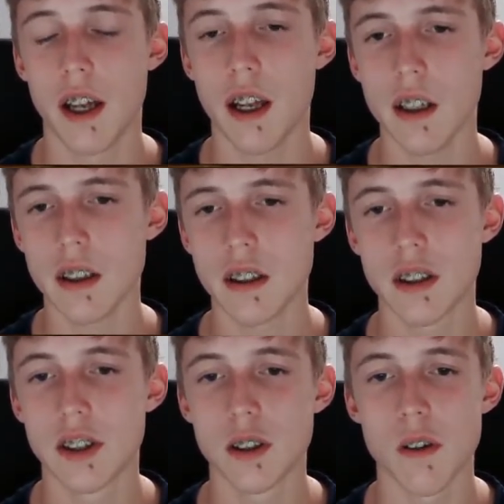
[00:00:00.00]
and
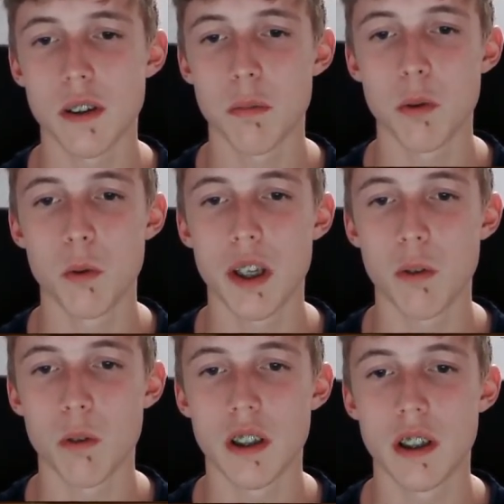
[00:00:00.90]
he's just going to be
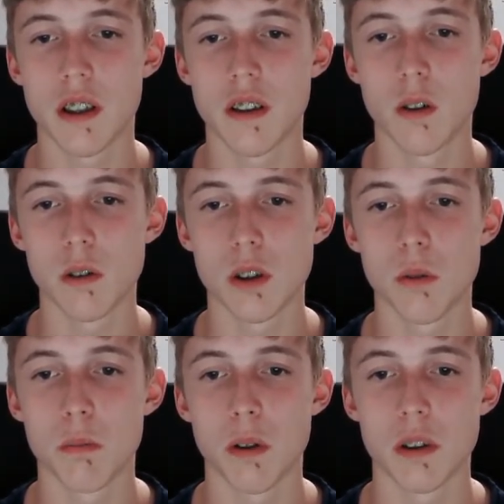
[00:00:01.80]
winning with those
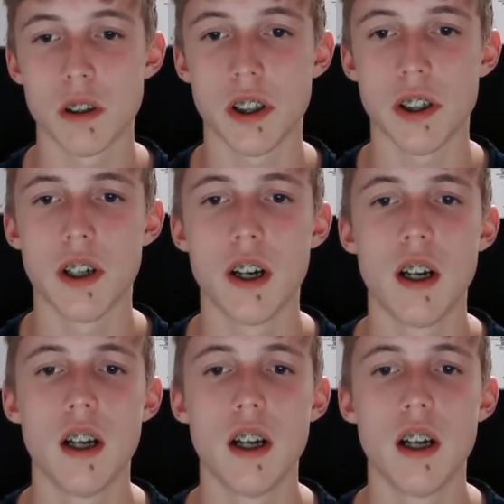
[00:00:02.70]
2 pawns here.